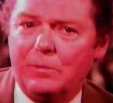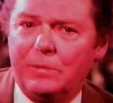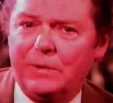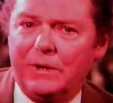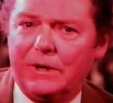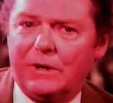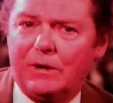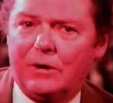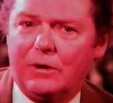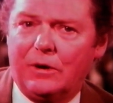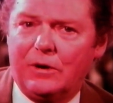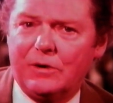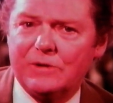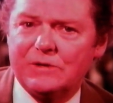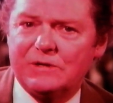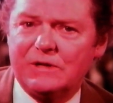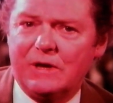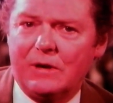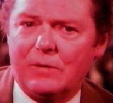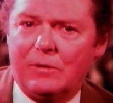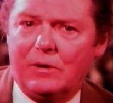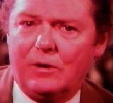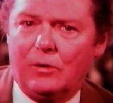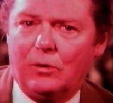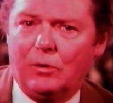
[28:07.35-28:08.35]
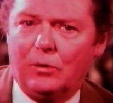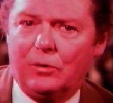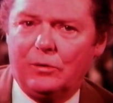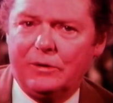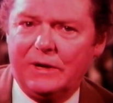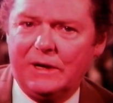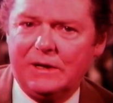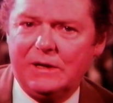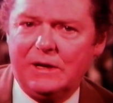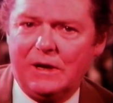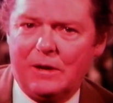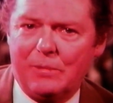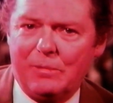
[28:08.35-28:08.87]
because there were
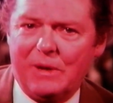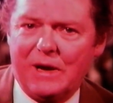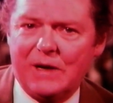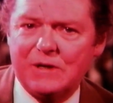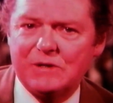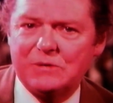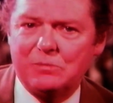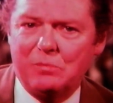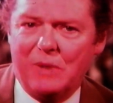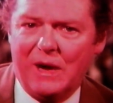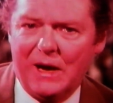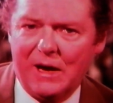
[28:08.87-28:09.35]
already amongst